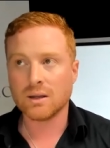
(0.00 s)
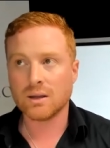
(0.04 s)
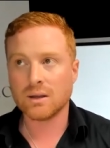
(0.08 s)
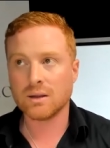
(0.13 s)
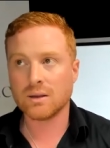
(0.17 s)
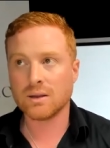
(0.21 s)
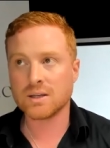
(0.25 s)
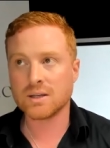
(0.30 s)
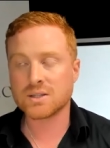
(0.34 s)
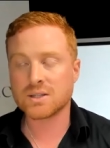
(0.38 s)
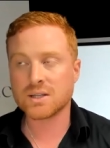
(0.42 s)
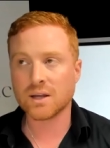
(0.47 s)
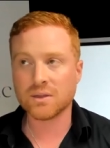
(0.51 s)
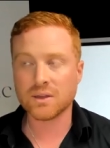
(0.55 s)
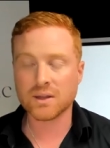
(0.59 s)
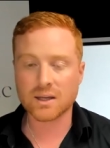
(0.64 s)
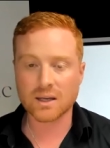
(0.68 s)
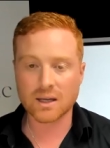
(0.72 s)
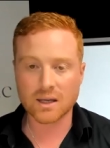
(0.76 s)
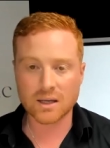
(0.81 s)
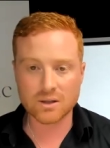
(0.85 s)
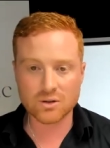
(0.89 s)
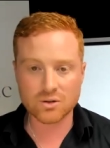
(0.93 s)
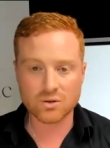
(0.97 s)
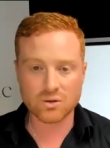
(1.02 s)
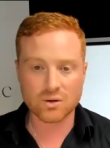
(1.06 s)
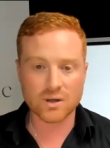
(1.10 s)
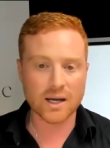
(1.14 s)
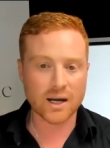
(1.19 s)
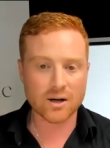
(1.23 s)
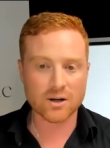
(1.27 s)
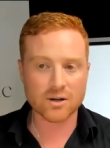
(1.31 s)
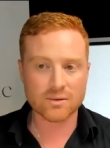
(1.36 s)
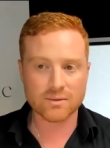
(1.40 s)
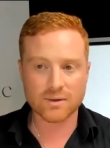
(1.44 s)
there's nothing in your
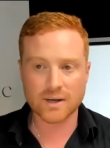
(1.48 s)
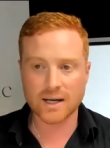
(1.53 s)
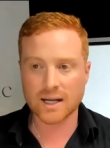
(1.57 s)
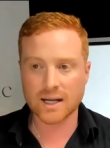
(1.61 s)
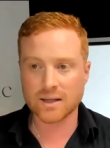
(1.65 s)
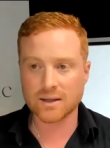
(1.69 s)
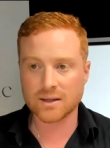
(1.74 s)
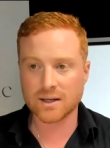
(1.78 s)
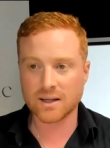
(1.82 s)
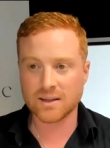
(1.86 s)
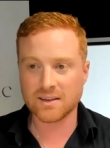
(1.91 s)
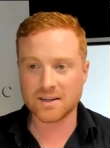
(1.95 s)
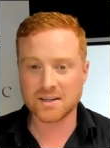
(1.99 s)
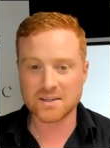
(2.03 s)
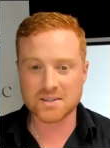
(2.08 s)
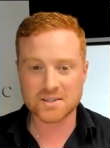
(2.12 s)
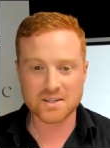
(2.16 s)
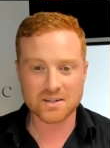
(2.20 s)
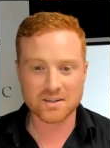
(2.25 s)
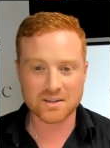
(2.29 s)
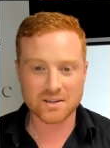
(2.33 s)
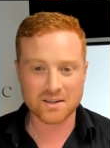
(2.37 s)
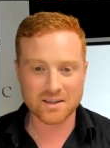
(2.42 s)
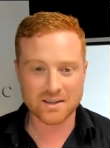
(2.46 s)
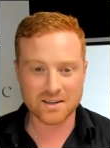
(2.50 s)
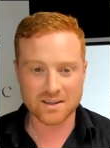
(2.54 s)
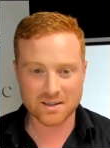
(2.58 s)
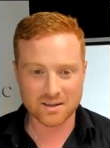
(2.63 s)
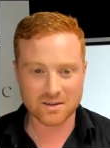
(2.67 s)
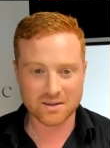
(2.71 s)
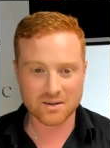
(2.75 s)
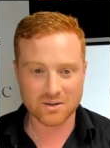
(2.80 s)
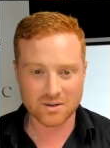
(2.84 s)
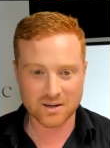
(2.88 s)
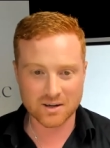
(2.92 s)
current reality that isn't a
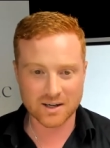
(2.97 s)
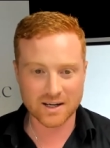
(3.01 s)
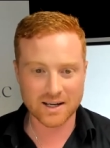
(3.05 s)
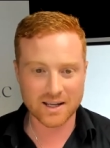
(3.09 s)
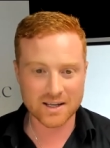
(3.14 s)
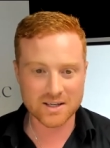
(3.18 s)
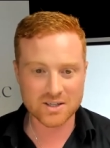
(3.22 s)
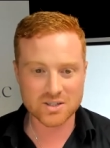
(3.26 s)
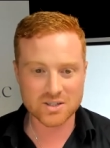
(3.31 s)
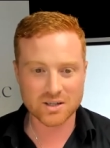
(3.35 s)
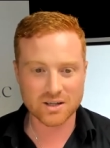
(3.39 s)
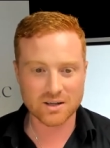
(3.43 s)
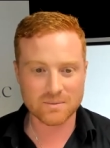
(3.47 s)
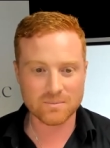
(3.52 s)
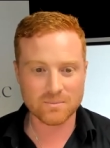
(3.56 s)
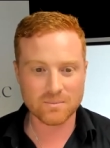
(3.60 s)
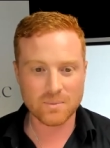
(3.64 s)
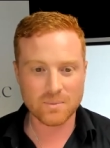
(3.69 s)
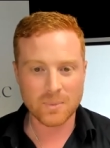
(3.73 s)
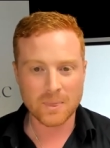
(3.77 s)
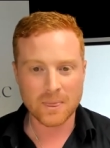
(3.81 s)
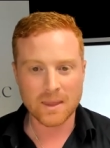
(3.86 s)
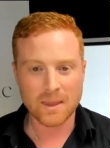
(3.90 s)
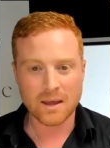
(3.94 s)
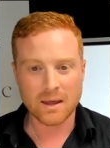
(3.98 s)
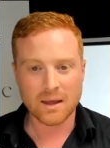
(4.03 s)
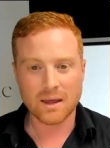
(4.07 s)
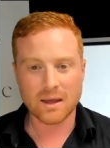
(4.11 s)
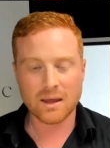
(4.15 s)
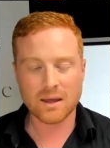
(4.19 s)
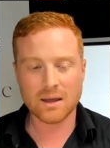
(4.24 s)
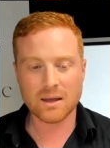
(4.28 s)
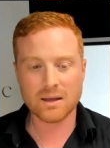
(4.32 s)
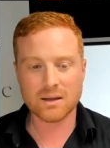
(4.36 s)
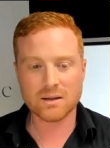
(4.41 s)
creation.
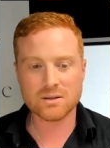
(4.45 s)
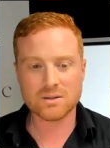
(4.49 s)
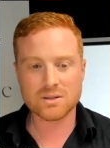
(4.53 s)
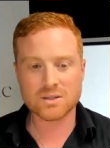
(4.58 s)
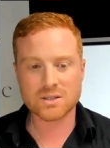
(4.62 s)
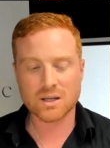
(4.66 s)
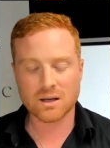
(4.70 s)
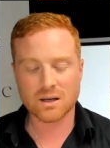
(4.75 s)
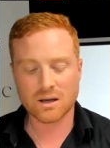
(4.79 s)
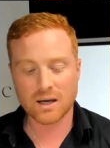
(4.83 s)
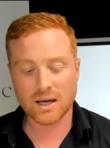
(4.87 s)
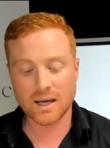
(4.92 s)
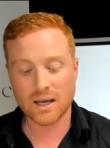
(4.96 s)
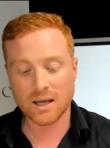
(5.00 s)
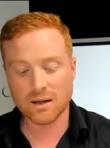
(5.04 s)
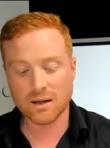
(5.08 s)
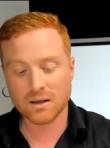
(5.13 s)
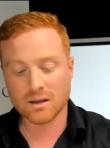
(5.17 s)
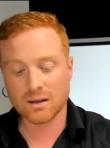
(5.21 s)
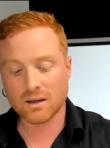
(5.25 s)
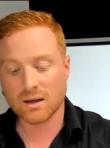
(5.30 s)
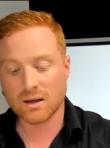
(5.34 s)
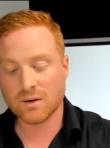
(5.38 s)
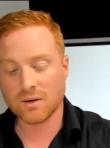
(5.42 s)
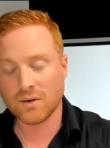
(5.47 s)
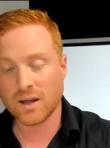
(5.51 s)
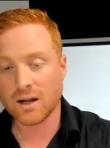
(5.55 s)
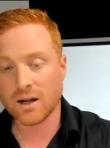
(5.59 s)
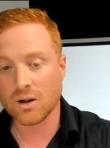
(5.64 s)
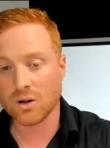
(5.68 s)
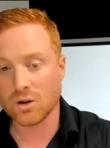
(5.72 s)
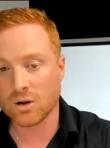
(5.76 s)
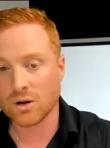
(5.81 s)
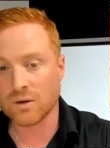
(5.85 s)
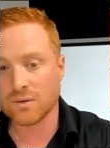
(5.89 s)
And I've had
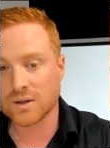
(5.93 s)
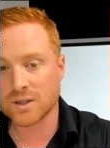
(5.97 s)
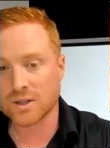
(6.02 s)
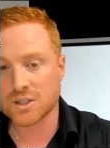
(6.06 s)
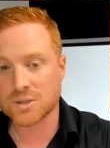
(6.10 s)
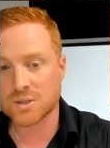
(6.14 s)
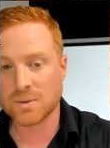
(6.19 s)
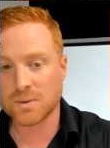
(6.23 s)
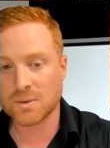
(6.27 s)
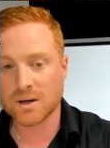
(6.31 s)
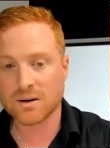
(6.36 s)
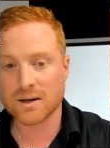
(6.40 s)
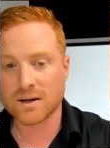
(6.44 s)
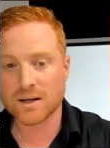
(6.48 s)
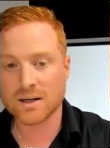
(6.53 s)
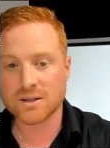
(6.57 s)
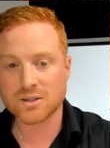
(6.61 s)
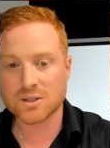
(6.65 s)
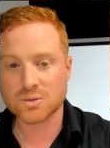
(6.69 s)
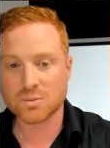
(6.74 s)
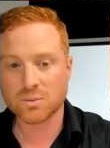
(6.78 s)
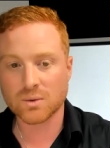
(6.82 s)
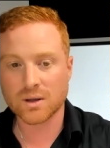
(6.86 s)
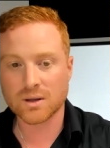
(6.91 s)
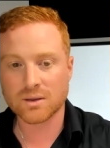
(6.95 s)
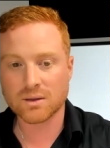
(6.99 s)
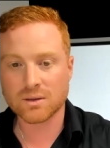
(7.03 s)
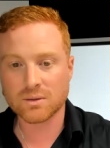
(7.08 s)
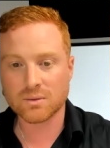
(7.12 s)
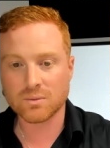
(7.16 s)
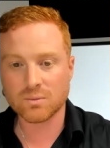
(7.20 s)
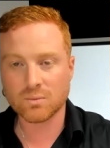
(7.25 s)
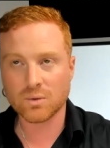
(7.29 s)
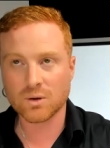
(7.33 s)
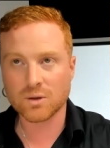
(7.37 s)
a lot of experience with
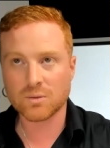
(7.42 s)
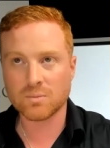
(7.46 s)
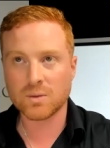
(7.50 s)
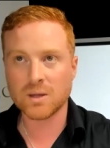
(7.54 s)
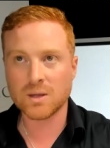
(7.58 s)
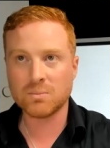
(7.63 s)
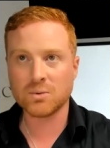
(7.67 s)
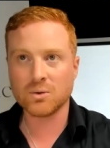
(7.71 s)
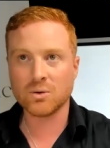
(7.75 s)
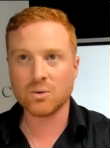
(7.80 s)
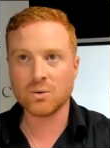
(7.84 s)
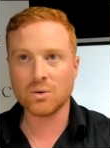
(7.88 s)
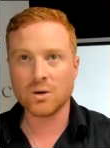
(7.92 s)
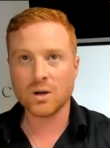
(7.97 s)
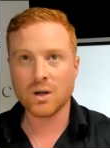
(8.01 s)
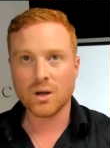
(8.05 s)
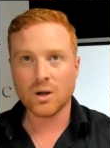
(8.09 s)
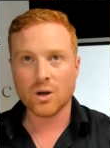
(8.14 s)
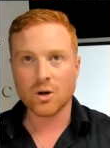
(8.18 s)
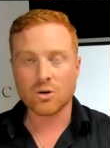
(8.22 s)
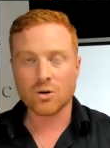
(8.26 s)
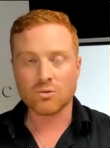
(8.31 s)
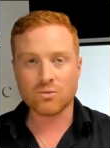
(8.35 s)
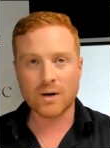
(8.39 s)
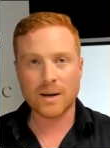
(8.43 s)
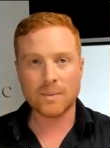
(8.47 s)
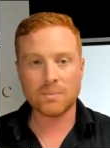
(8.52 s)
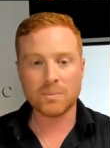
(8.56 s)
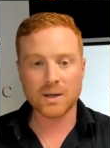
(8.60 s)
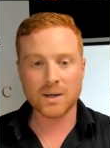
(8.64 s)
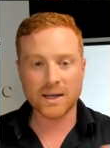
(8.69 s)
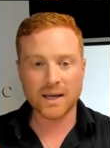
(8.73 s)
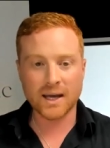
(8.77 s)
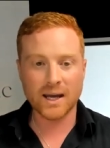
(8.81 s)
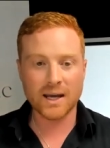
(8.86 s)
people
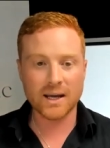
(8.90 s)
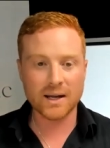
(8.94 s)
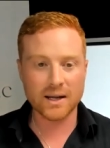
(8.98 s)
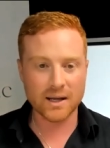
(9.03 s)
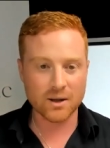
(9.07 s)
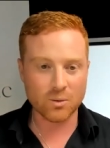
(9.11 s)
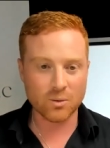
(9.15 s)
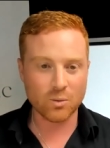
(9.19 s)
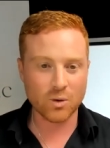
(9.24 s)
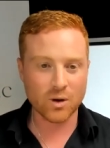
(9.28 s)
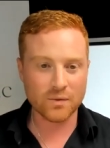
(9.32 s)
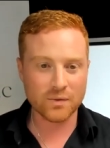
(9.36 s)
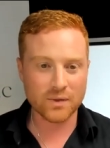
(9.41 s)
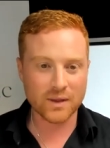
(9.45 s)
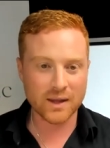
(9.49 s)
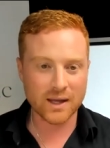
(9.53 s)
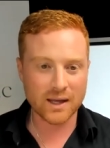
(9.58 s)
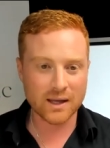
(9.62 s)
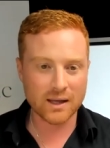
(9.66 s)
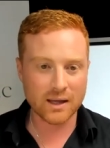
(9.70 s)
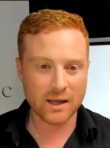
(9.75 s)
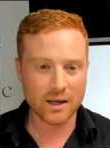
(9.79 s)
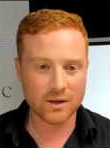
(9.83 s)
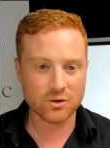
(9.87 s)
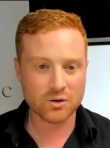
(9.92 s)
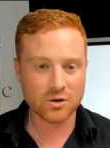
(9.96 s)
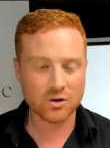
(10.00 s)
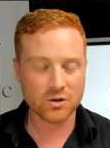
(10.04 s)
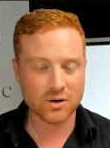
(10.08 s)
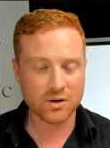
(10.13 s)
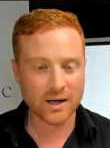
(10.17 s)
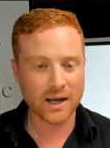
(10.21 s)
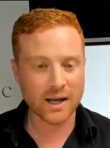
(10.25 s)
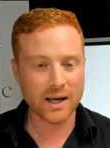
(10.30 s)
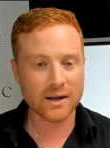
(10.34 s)
replicating what they had
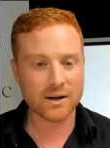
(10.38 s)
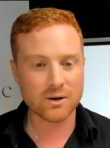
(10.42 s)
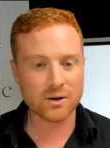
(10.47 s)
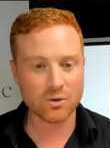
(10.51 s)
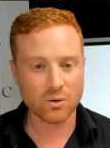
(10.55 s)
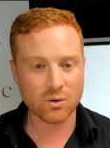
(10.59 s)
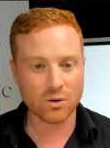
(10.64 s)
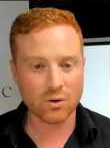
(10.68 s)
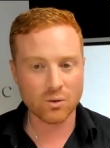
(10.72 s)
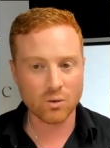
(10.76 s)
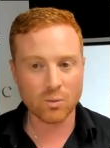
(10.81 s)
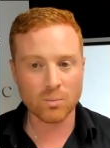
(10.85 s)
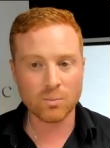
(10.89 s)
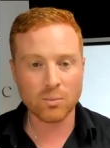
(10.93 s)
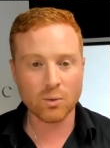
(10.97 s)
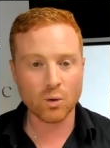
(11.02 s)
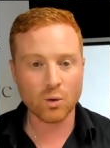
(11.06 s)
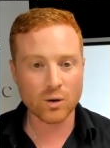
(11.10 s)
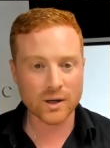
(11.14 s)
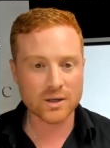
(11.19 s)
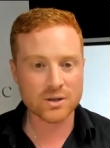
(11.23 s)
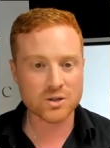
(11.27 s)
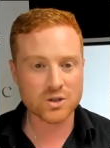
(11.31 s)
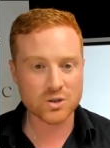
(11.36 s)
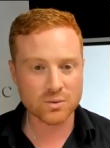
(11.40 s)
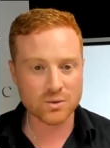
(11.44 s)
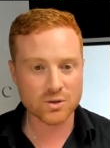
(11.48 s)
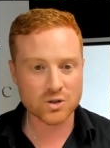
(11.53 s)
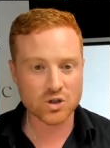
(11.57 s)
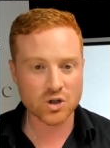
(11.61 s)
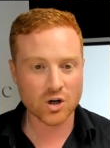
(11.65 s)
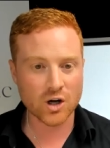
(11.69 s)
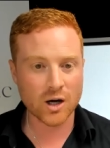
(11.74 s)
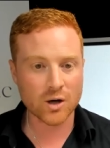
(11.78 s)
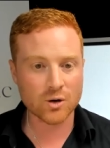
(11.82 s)
created or born into in
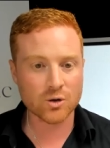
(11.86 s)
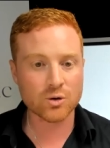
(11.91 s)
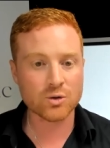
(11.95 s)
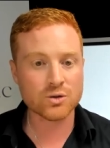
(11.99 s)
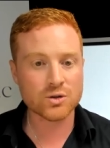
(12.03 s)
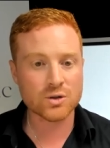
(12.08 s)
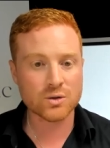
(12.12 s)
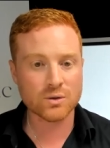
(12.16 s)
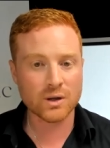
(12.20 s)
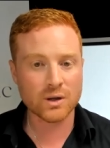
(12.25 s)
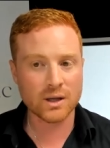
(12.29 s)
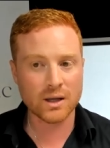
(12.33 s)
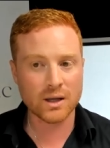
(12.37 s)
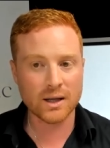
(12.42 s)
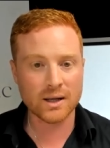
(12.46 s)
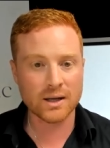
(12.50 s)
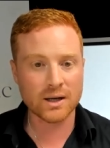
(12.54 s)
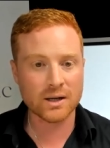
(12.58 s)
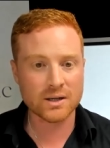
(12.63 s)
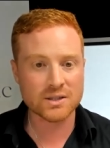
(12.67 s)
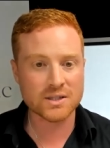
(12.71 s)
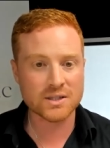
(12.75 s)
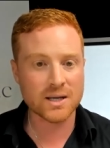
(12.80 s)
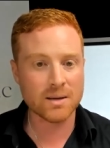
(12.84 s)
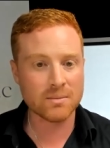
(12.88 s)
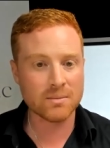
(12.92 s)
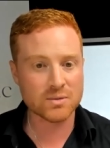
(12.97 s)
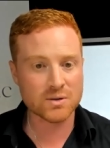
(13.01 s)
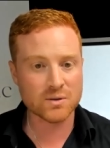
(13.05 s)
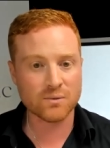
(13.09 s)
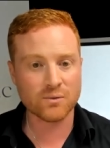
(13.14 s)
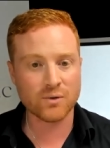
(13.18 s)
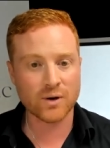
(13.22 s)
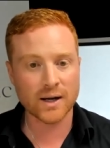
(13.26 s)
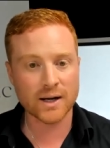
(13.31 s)
childhood in an attempt
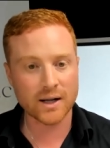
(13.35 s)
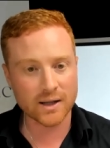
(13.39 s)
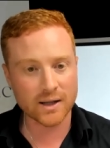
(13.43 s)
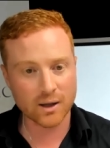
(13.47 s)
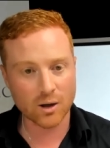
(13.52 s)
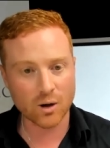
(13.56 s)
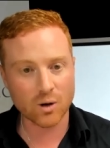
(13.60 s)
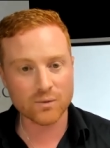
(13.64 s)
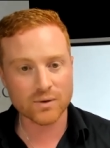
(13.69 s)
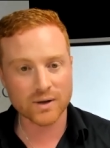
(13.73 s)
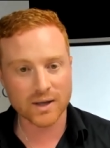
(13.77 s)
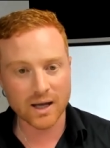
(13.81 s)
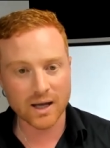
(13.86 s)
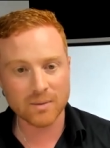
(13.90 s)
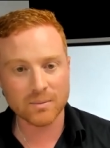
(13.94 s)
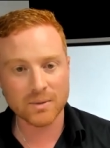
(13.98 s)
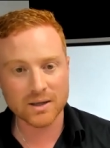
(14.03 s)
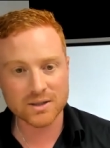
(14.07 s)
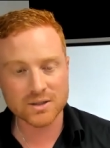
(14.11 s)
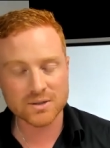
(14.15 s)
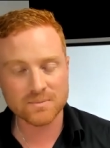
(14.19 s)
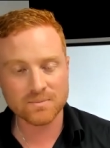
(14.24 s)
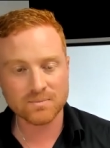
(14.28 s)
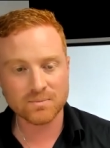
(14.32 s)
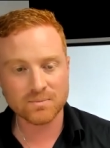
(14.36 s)
to finally overcome it.